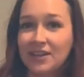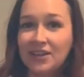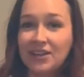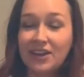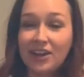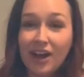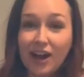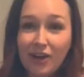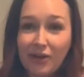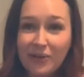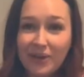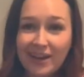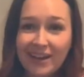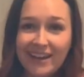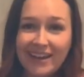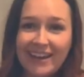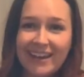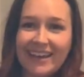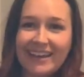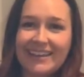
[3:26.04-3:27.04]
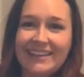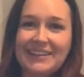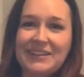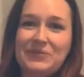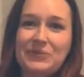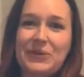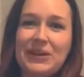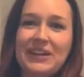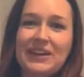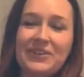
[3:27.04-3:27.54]
going,
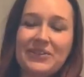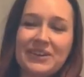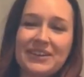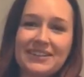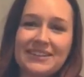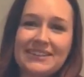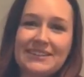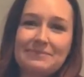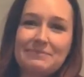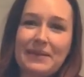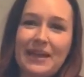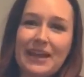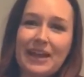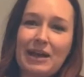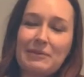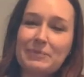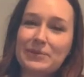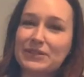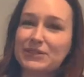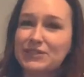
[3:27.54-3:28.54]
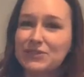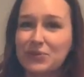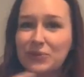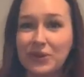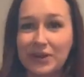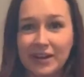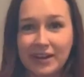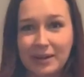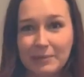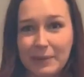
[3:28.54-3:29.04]
and we always make up a
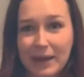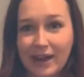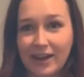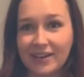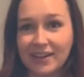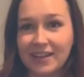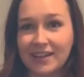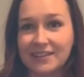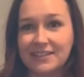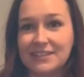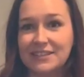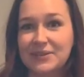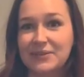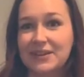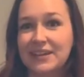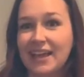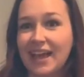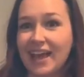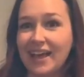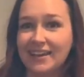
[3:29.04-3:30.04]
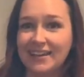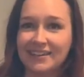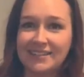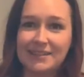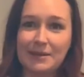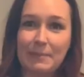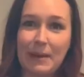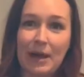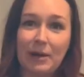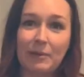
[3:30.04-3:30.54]
story about it. So again, it's
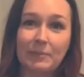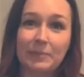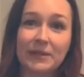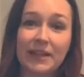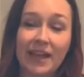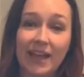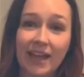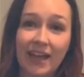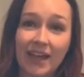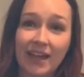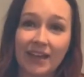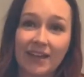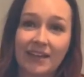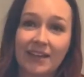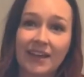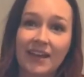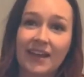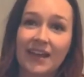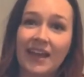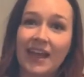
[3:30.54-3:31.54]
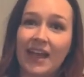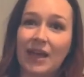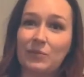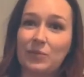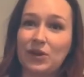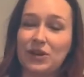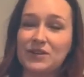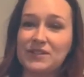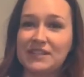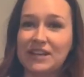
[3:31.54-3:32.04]
about play, and
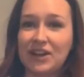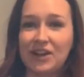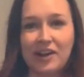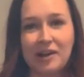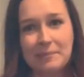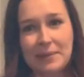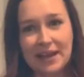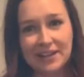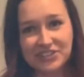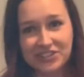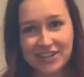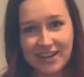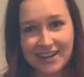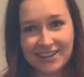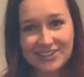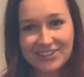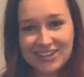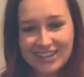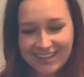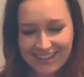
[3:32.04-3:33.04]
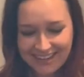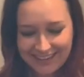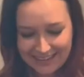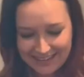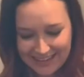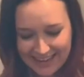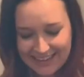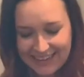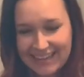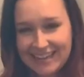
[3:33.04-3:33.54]
we're using her imagination
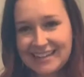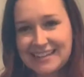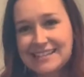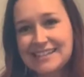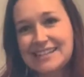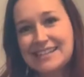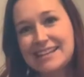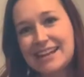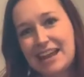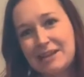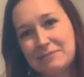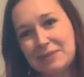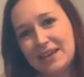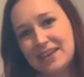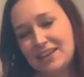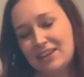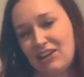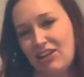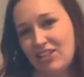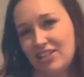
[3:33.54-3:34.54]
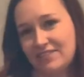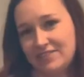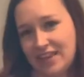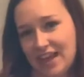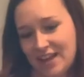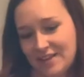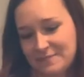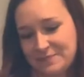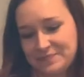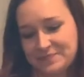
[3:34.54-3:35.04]
and getting to name it and all of
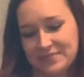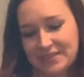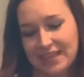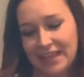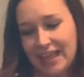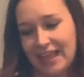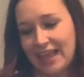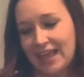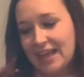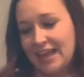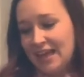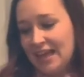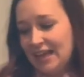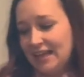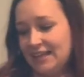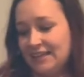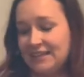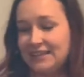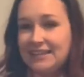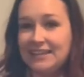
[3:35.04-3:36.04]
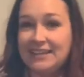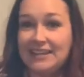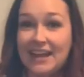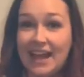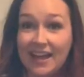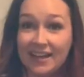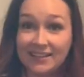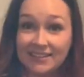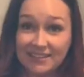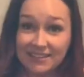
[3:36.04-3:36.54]
that.
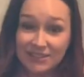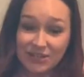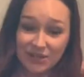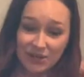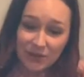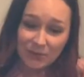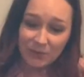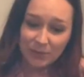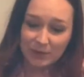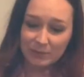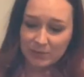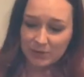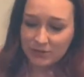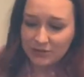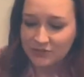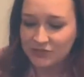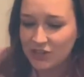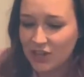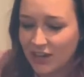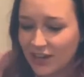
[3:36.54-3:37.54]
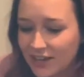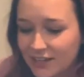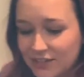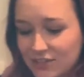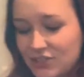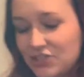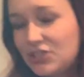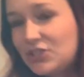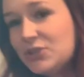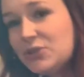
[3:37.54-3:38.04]
Next, we moved on
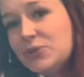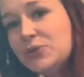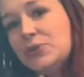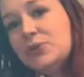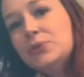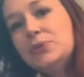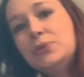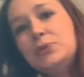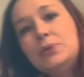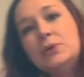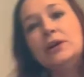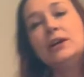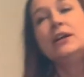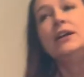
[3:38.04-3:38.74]
to